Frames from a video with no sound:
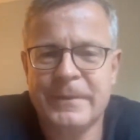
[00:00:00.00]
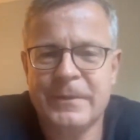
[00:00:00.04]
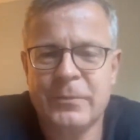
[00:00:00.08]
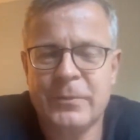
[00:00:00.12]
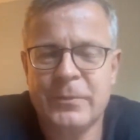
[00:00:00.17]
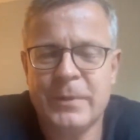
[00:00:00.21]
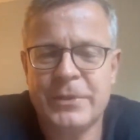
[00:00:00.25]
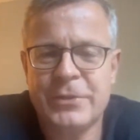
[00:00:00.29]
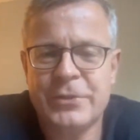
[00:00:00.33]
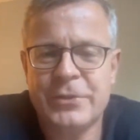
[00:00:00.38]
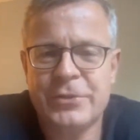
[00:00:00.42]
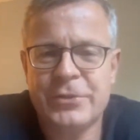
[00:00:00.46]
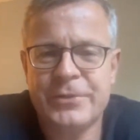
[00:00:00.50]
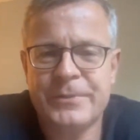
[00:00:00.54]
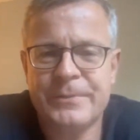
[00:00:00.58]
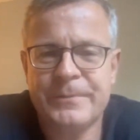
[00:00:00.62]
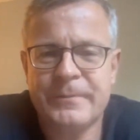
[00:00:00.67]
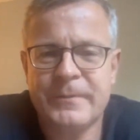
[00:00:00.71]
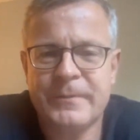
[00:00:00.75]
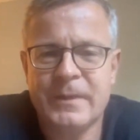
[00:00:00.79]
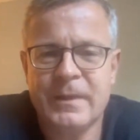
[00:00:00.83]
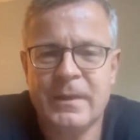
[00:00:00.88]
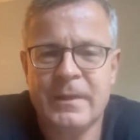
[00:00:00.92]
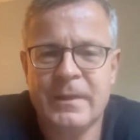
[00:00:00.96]
which
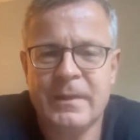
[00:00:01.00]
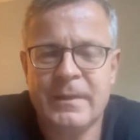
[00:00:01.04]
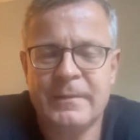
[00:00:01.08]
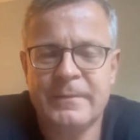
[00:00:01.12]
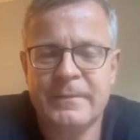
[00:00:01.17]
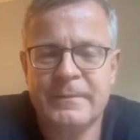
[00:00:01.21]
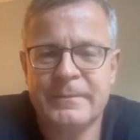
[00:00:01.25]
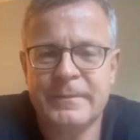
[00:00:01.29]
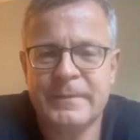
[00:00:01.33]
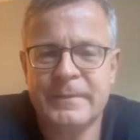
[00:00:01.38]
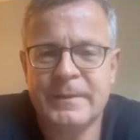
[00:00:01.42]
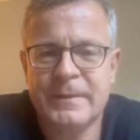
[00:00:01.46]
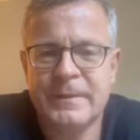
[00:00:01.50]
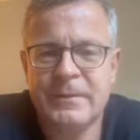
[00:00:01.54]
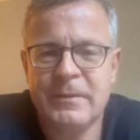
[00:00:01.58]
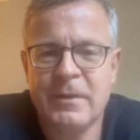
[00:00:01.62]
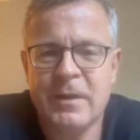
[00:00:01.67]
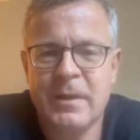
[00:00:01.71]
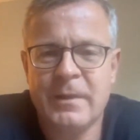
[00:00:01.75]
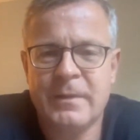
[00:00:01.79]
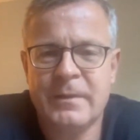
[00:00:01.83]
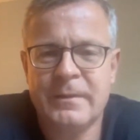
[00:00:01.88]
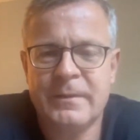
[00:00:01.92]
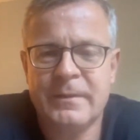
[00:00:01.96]

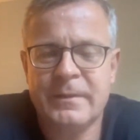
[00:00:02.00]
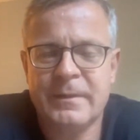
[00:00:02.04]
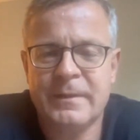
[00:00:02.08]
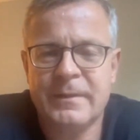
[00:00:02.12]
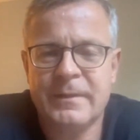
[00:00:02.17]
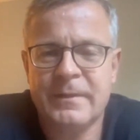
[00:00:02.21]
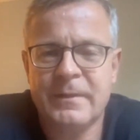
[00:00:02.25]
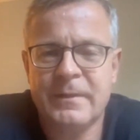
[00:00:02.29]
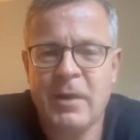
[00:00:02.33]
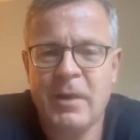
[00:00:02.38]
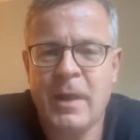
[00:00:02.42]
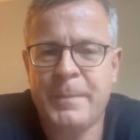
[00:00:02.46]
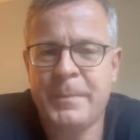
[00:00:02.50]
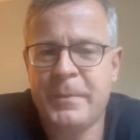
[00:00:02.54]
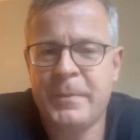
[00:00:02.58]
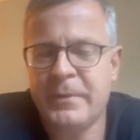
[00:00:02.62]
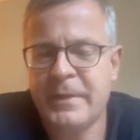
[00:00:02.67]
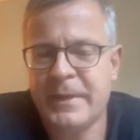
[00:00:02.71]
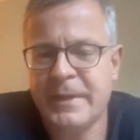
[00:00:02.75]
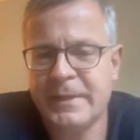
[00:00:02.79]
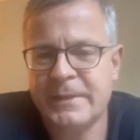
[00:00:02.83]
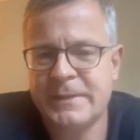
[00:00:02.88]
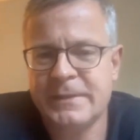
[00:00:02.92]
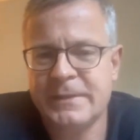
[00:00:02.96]

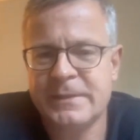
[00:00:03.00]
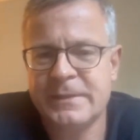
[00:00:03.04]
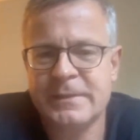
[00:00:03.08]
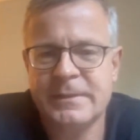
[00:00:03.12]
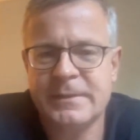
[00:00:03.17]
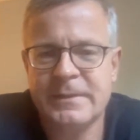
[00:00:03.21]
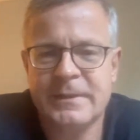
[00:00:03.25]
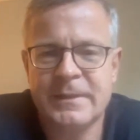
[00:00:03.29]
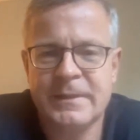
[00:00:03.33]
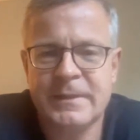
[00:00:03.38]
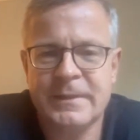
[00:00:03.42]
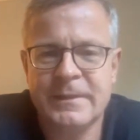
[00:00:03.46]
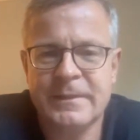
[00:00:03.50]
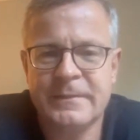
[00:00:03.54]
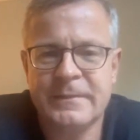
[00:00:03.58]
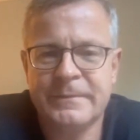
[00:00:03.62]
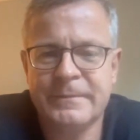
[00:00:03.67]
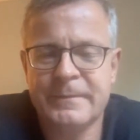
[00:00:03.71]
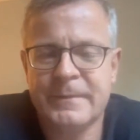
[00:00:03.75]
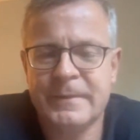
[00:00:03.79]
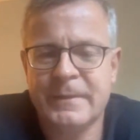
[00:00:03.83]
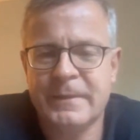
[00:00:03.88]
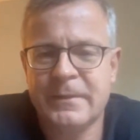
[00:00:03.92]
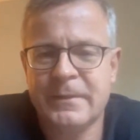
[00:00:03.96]
operates
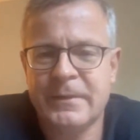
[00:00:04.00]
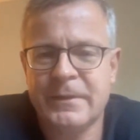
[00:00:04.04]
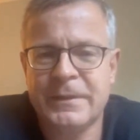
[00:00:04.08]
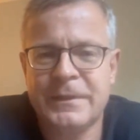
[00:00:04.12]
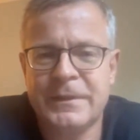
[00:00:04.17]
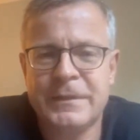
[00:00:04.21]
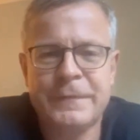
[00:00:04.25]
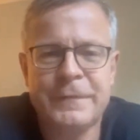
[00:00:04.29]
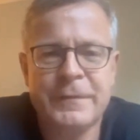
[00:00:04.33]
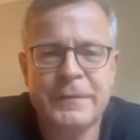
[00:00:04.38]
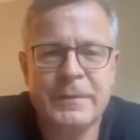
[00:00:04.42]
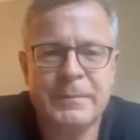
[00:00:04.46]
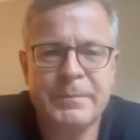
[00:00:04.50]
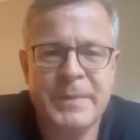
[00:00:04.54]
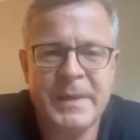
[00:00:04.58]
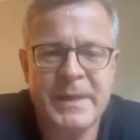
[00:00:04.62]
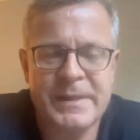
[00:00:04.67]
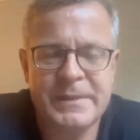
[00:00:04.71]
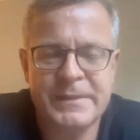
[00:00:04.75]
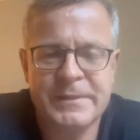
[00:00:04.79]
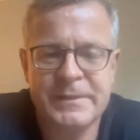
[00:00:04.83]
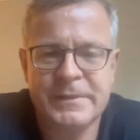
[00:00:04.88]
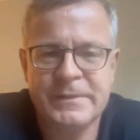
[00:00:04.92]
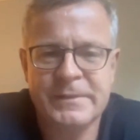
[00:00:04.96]
on a different
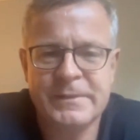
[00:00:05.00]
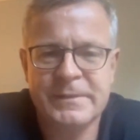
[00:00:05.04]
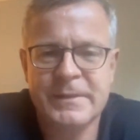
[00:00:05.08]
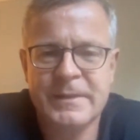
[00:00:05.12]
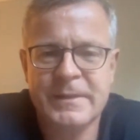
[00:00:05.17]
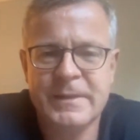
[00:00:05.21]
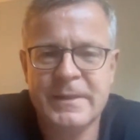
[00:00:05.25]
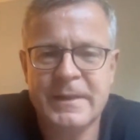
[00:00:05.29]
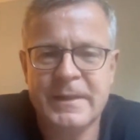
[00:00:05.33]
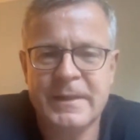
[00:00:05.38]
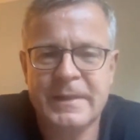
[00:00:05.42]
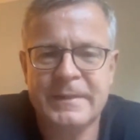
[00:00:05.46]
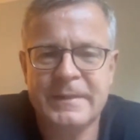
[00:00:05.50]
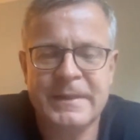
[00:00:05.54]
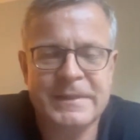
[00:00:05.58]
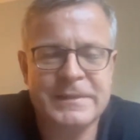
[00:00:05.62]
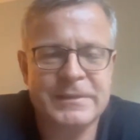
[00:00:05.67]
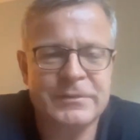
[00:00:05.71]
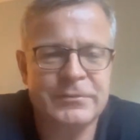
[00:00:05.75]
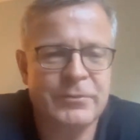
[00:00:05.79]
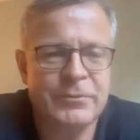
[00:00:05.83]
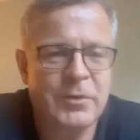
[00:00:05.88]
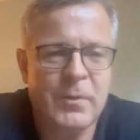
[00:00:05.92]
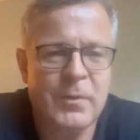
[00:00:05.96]
basis and
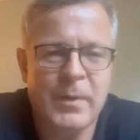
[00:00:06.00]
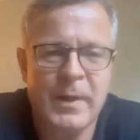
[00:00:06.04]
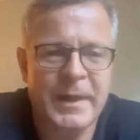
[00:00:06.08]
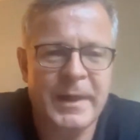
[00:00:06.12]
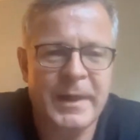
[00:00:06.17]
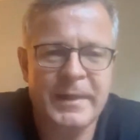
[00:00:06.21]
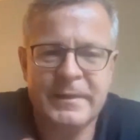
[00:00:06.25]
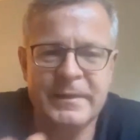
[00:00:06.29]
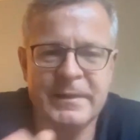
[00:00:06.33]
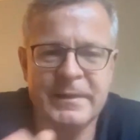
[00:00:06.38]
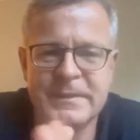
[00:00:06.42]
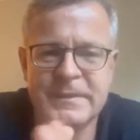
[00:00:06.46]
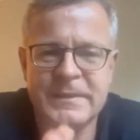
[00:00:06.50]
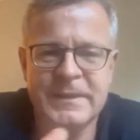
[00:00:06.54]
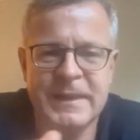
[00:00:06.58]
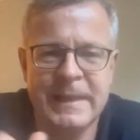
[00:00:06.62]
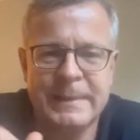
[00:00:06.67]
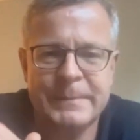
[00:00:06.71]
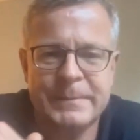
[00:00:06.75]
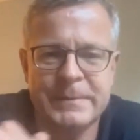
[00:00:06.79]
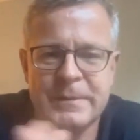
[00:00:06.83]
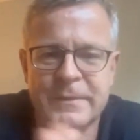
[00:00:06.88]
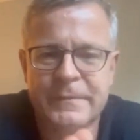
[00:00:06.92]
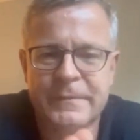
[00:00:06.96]
doesn't require these
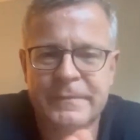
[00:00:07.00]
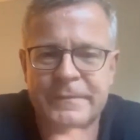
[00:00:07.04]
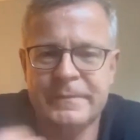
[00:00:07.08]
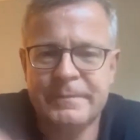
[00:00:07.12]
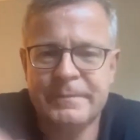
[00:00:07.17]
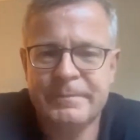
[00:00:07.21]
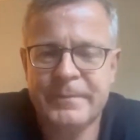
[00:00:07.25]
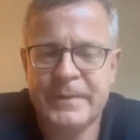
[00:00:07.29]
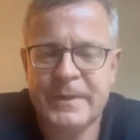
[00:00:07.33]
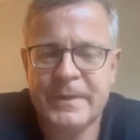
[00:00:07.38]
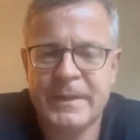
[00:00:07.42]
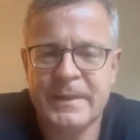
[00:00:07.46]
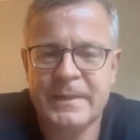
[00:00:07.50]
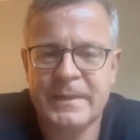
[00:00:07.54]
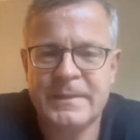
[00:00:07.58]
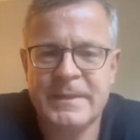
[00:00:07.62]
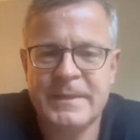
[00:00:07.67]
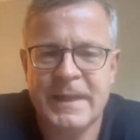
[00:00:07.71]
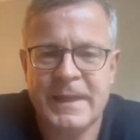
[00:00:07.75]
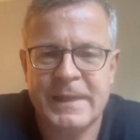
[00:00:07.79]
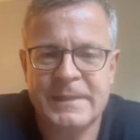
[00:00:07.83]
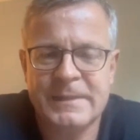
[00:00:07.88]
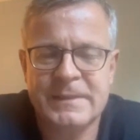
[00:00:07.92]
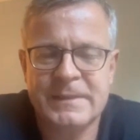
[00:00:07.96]
types of
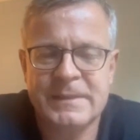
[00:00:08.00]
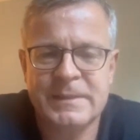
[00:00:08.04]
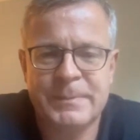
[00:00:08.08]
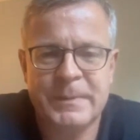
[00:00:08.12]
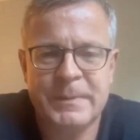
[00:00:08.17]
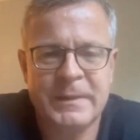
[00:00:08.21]
tests.